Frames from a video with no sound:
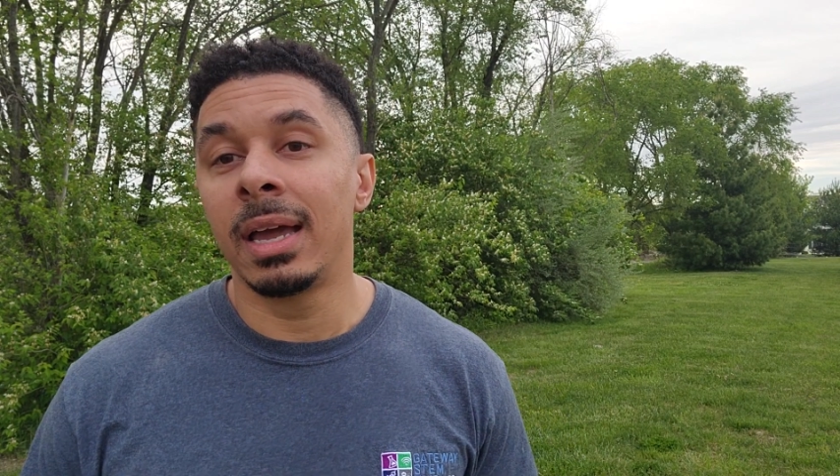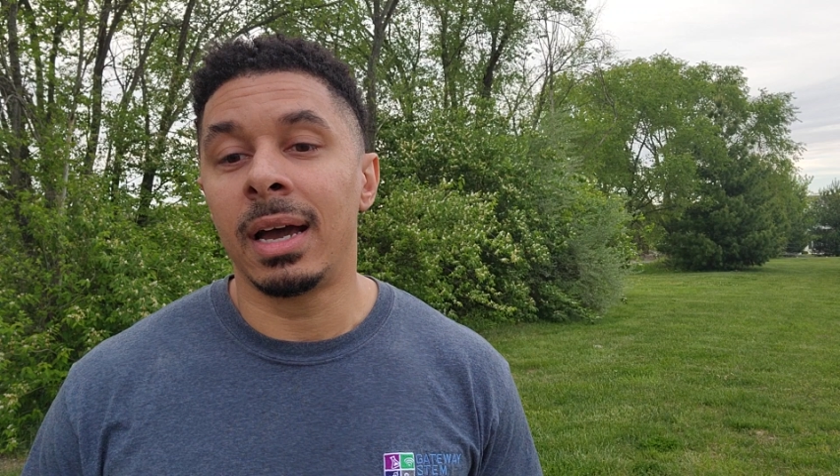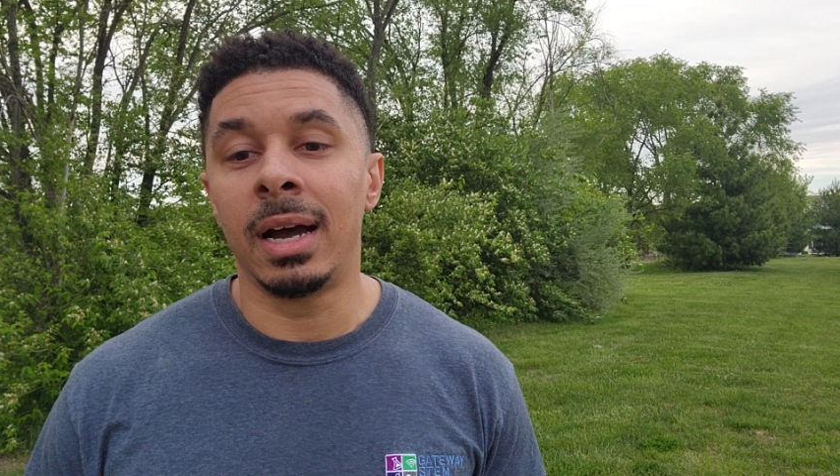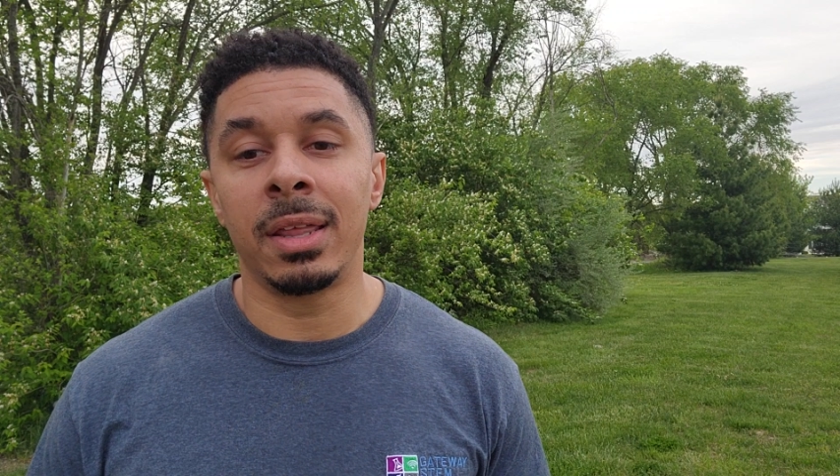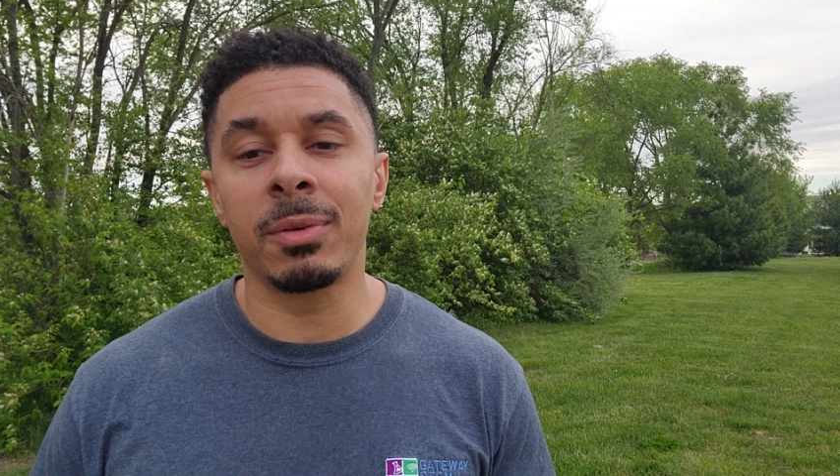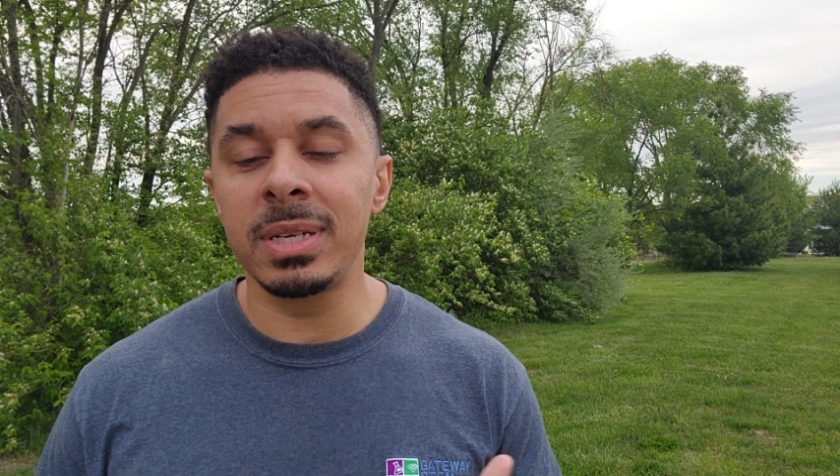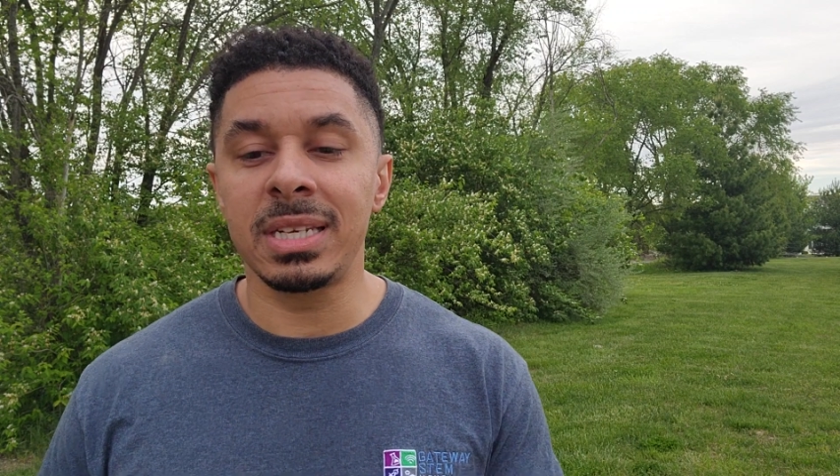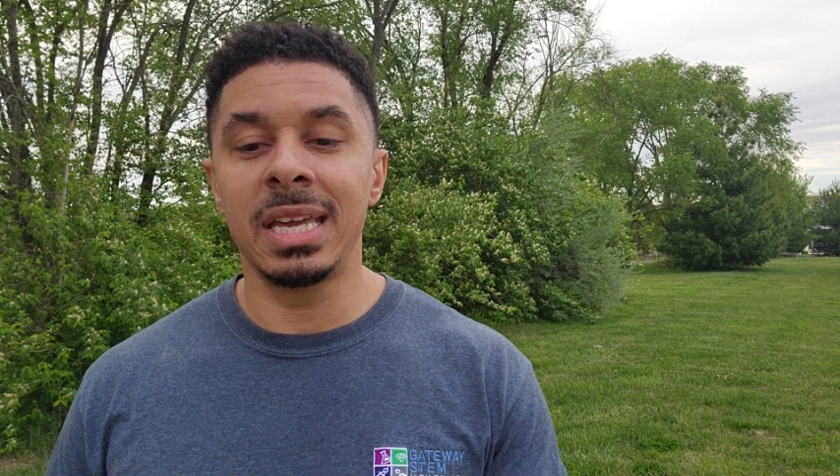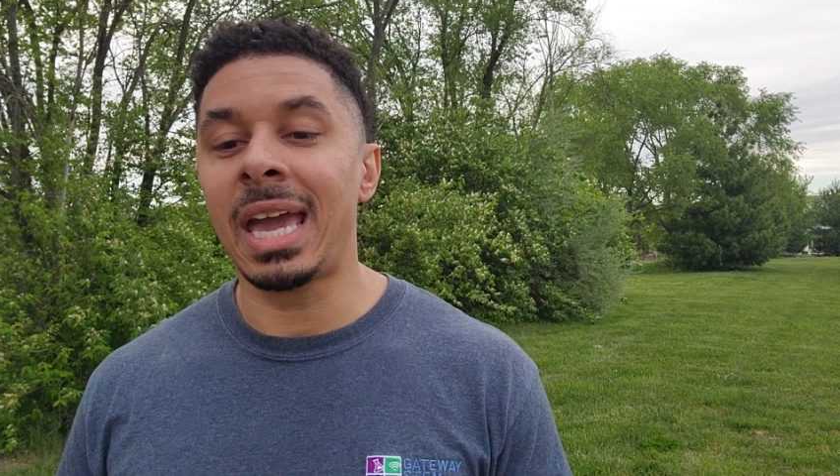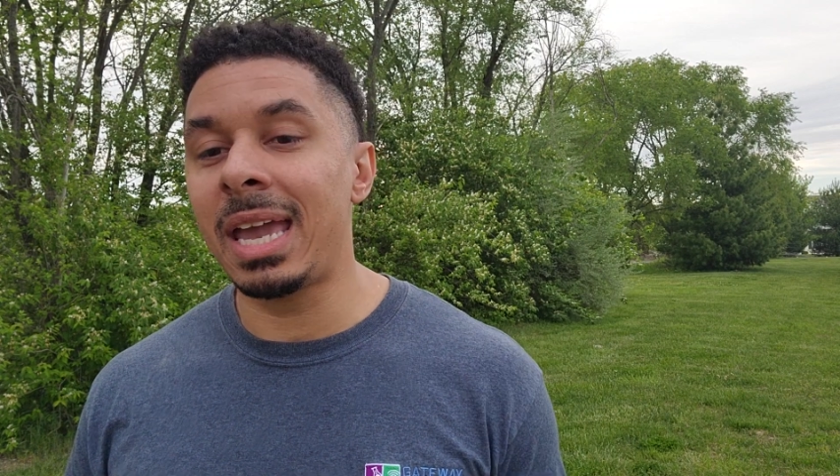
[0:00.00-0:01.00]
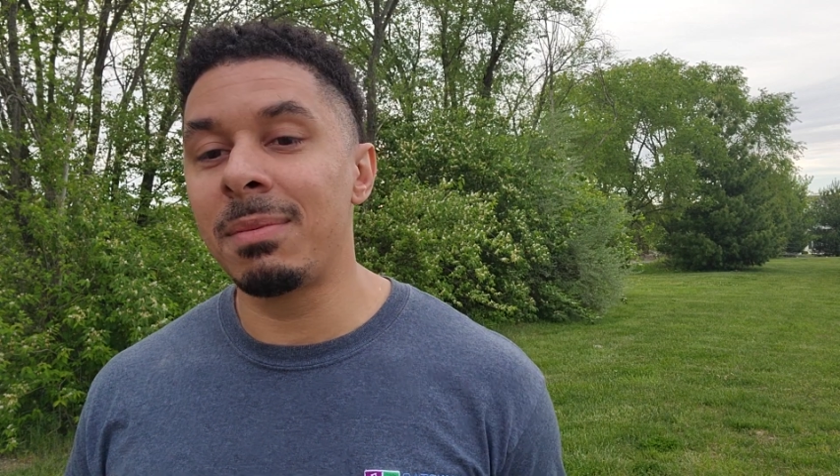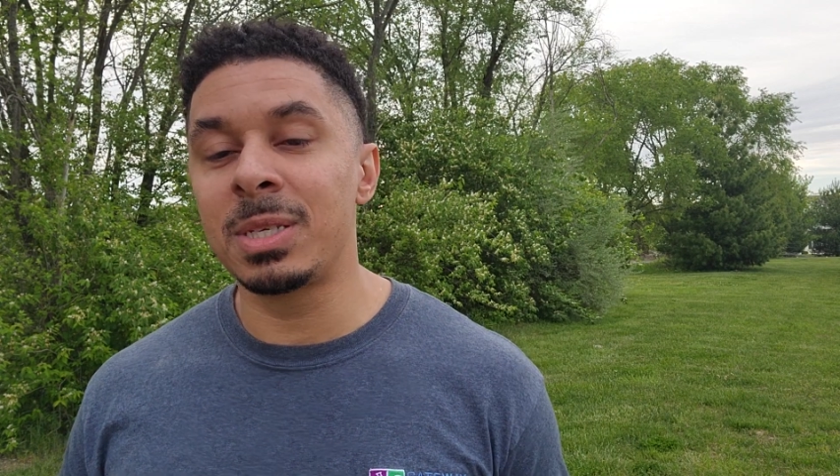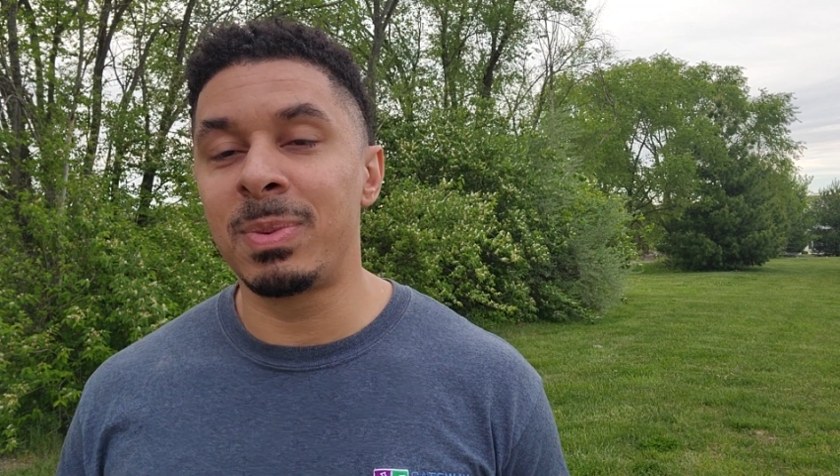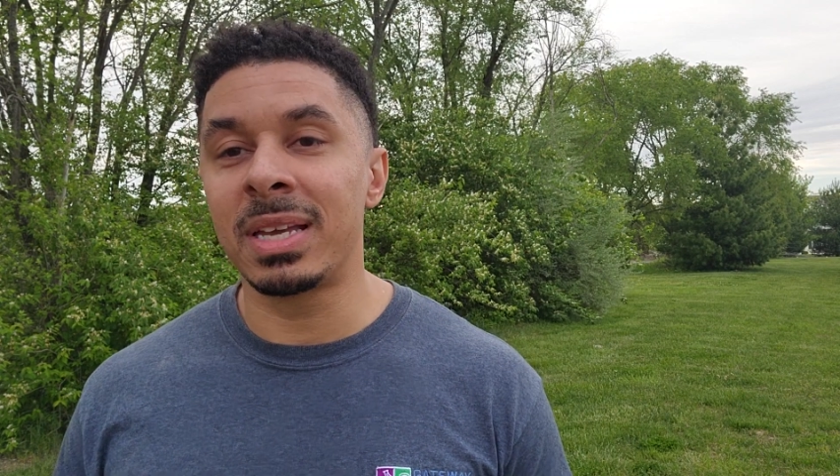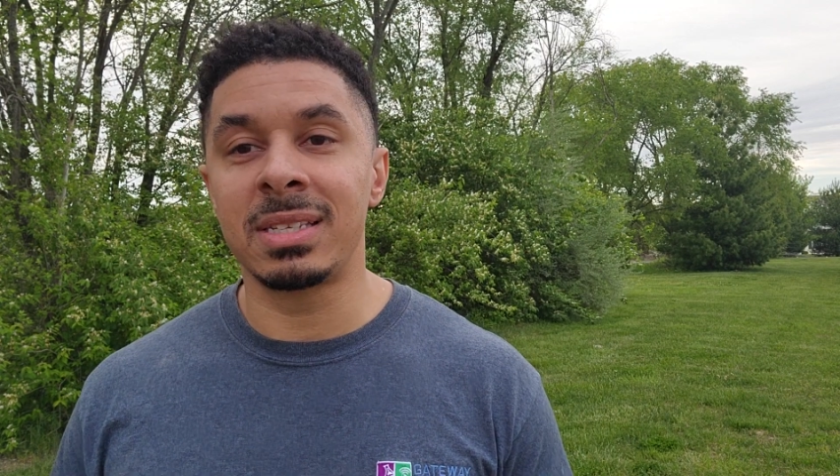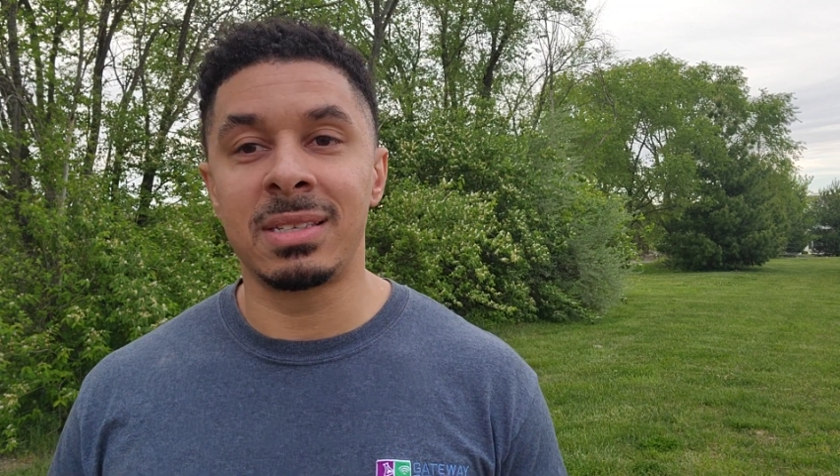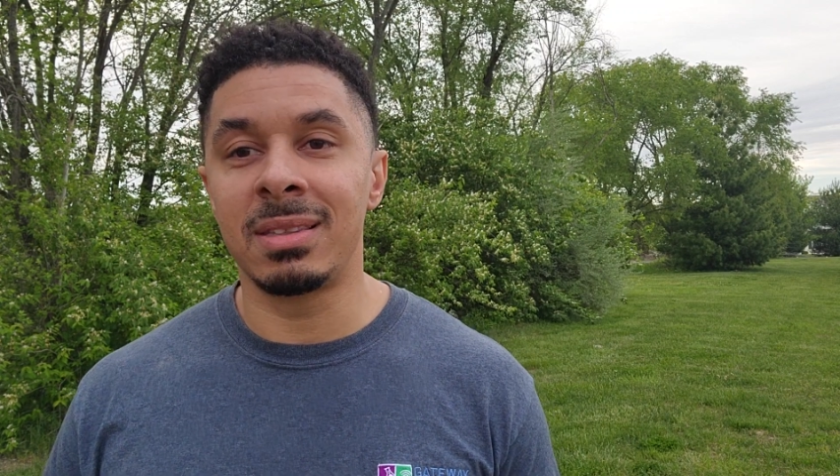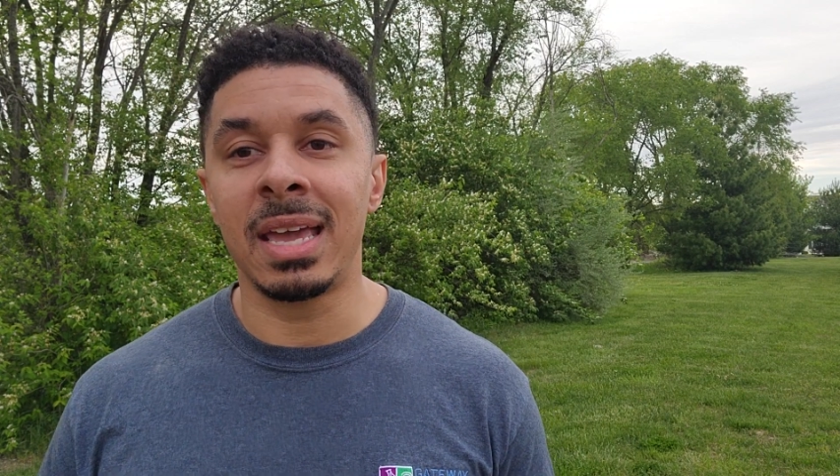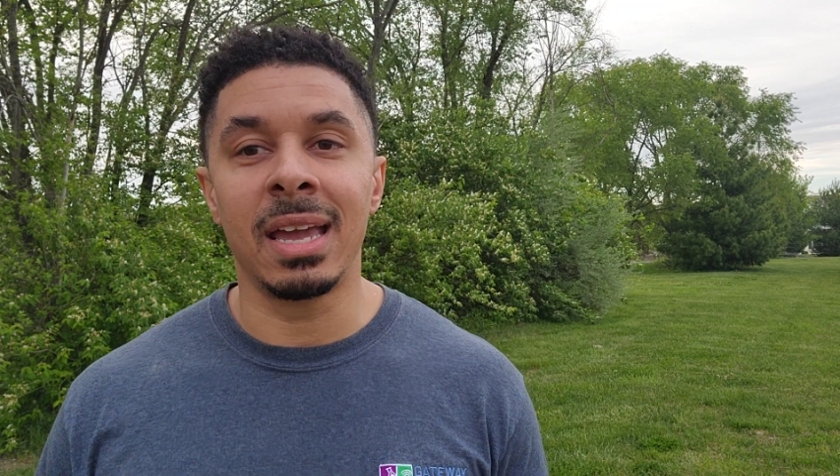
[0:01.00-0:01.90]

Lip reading: The reason he came is because